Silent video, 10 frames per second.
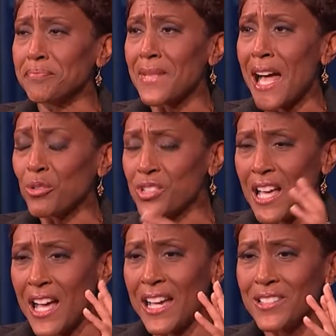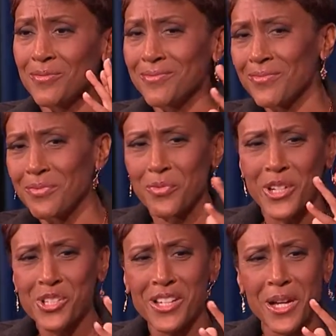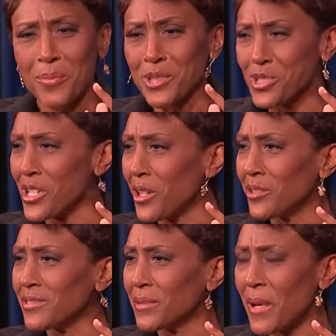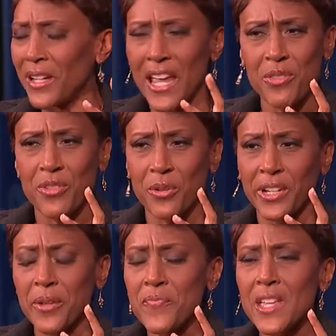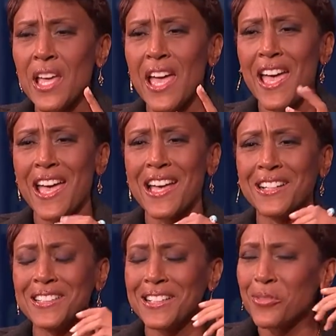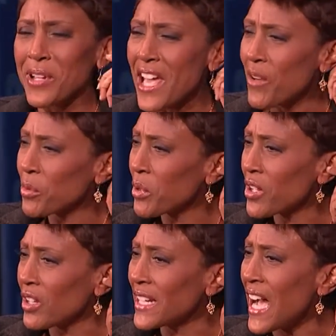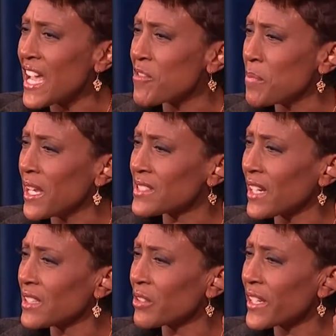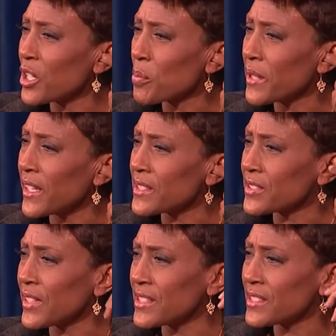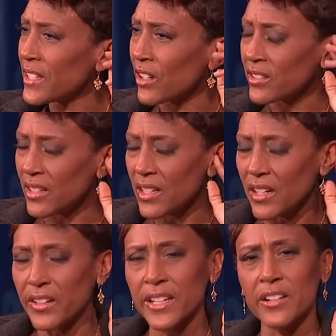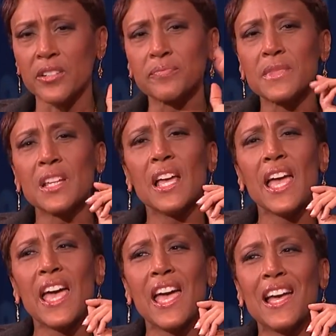outside finishing up the show about 8:30, and we have what we call an IFB. It's like a little earpiece that's in our ear. And